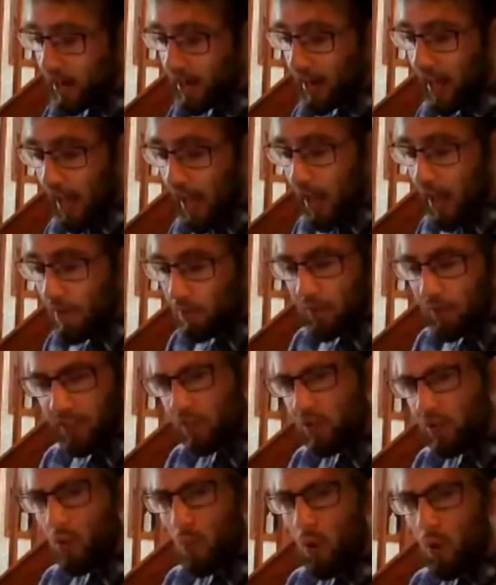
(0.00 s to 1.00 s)
and
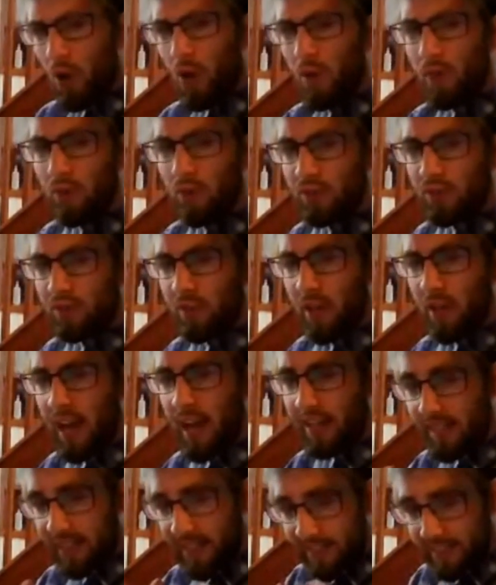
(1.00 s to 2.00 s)
every single one of us
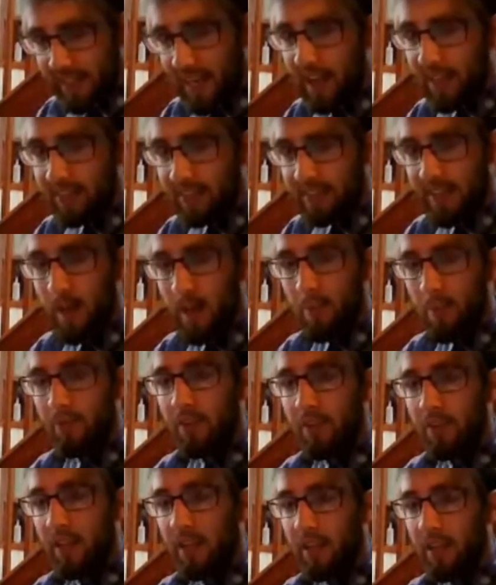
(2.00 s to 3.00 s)
had the exact
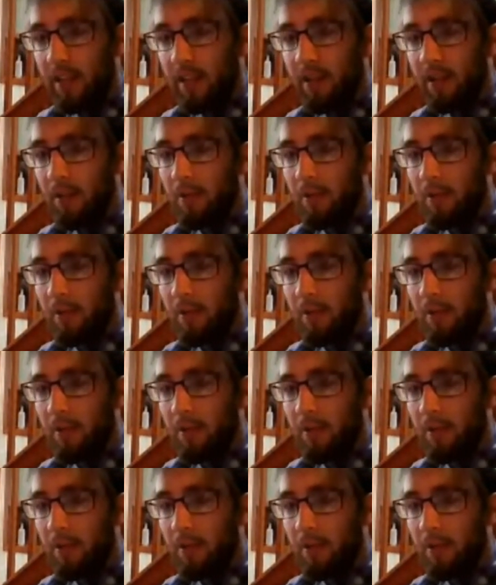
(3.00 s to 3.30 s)
same thing.